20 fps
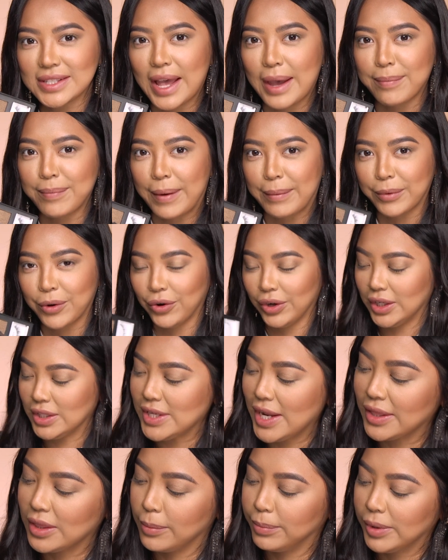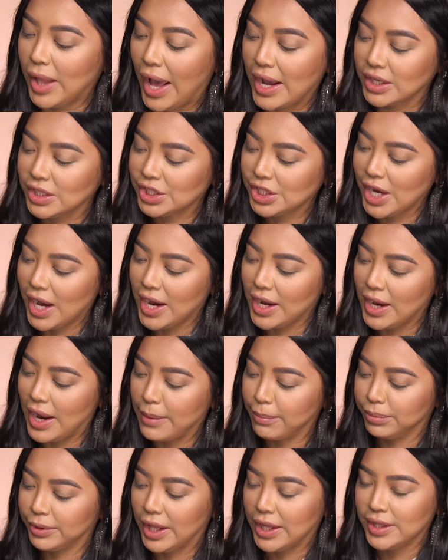step, I'm going to take the black shade
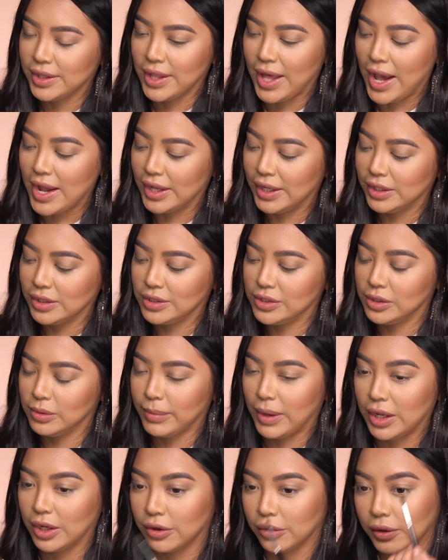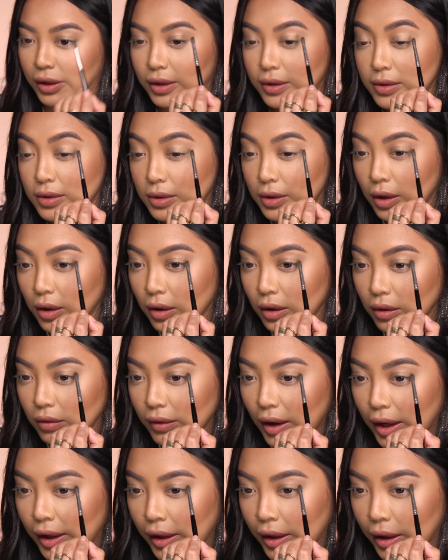and blend that into my crease,
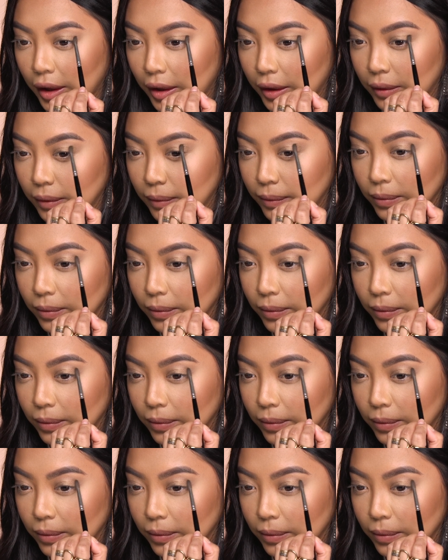right here.